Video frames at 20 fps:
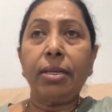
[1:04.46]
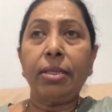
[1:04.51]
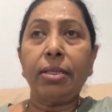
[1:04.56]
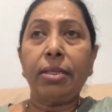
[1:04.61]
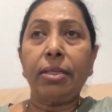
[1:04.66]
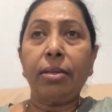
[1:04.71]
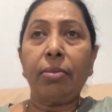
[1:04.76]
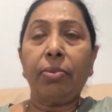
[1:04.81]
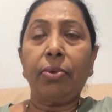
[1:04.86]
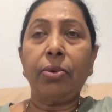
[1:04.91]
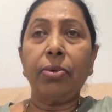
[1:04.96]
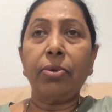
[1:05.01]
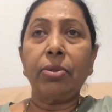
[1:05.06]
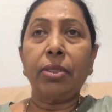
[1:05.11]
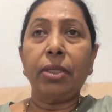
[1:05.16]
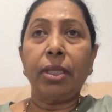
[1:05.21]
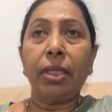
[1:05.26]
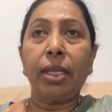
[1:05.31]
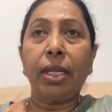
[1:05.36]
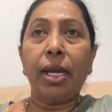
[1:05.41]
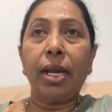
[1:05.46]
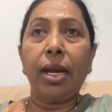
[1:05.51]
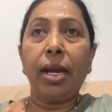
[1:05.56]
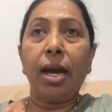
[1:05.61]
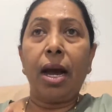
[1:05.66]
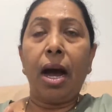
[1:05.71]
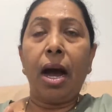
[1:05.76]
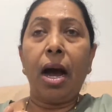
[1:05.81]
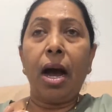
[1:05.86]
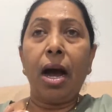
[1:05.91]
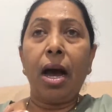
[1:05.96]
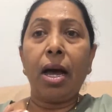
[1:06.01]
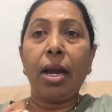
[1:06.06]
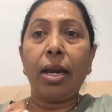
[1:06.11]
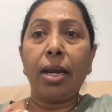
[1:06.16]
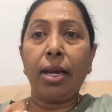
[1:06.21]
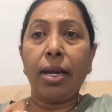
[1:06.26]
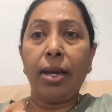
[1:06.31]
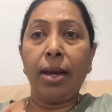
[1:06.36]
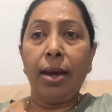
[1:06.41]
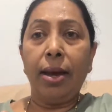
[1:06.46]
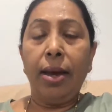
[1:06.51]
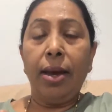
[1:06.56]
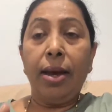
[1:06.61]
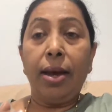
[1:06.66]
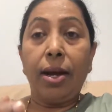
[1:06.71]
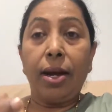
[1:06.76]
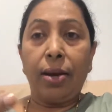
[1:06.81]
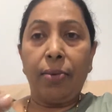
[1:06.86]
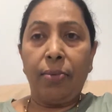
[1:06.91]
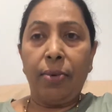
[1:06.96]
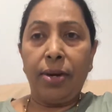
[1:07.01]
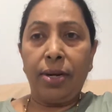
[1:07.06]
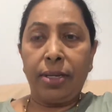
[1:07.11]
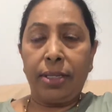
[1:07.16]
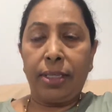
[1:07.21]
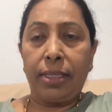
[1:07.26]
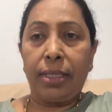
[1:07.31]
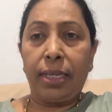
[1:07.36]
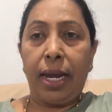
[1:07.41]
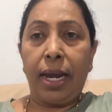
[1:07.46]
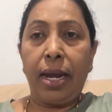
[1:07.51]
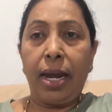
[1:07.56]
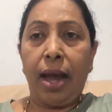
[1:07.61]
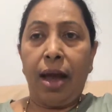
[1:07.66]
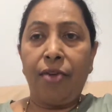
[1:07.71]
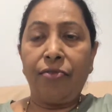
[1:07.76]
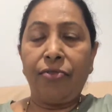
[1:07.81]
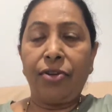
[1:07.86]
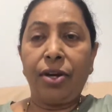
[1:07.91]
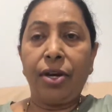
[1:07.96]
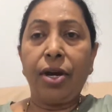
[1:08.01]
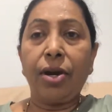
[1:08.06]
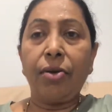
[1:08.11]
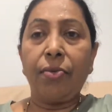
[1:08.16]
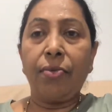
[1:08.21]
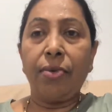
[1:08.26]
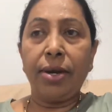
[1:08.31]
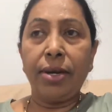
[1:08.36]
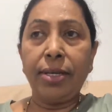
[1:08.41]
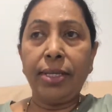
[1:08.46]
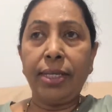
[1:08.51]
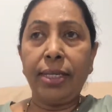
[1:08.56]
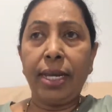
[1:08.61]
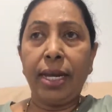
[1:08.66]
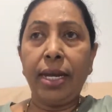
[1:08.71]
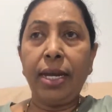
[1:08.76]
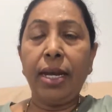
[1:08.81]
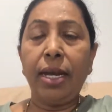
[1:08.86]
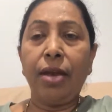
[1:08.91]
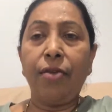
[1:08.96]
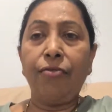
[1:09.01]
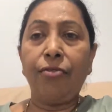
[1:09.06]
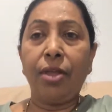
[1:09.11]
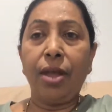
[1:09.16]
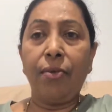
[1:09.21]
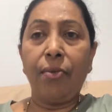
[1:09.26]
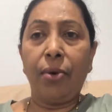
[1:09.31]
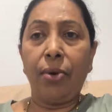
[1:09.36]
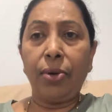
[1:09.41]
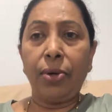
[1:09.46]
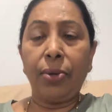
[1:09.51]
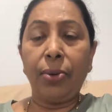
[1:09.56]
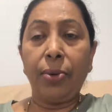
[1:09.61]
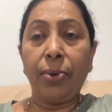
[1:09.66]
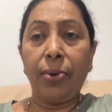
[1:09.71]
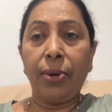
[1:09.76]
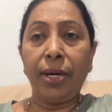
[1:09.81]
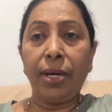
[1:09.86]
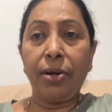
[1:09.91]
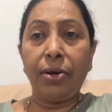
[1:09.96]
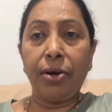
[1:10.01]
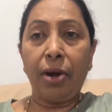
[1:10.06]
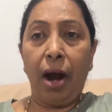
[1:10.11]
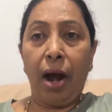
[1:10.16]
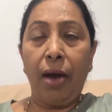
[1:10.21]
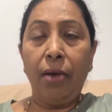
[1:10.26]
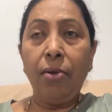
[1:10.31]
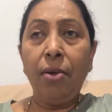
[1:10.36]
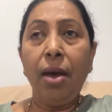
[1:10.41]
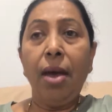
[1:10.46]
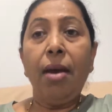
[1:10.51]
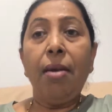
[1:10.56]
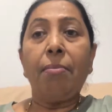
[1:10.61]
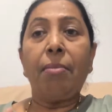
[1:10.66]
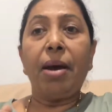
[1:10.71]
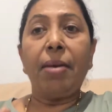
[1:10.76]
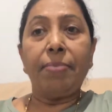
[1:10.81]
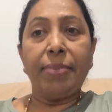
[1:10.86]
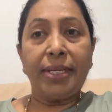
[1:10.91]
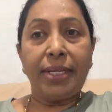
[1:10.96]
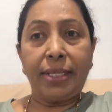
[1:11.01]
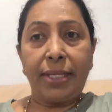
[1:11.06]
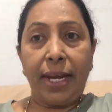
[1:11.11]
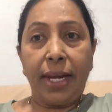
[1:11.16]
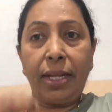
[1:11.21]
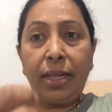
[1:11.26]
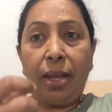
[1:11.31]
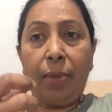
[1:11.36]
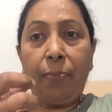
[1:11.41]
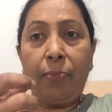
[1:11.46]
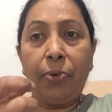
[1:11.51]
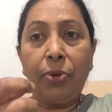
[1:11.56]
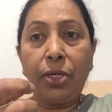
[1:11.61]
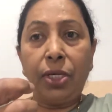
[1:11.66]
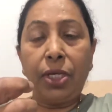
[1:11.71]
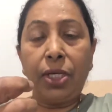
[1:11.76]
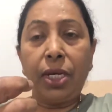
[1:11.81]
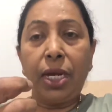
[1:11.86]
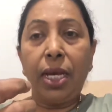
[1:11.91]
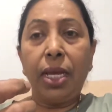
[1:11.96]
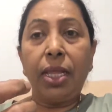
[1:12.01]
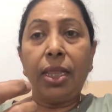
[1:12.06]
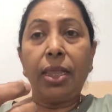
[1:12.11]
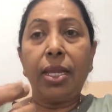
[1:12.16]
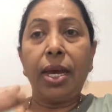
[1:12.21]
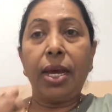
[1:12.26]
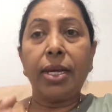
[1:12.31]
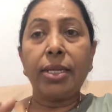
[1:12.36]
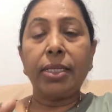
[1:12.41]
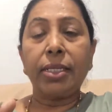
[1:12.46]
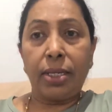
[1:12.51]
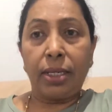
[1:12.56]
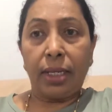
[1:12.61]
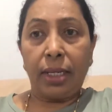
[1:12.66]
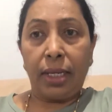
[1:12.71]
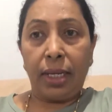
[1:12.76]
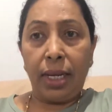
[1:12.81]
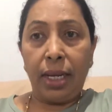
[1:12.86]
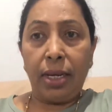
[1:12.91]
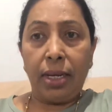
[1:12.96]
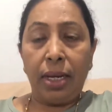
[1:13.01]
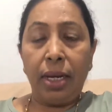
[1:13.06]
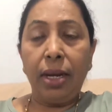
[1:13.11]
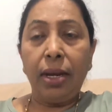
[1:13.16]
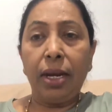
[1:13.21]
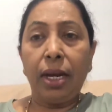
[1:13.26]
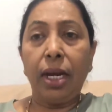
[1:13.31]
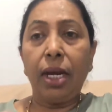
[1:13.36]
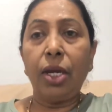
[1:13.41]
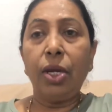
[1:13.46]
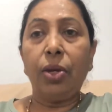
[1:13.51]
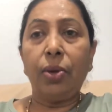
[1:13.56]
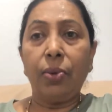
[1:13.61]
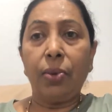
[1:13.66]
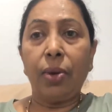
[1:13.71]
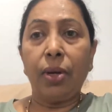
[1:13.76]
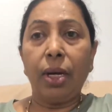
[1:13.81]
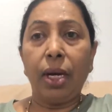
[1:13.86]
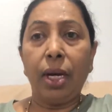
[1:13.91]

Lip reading: suppose they are in reverse, and after reversing, if they want to go in drive, by mistake they push their gear into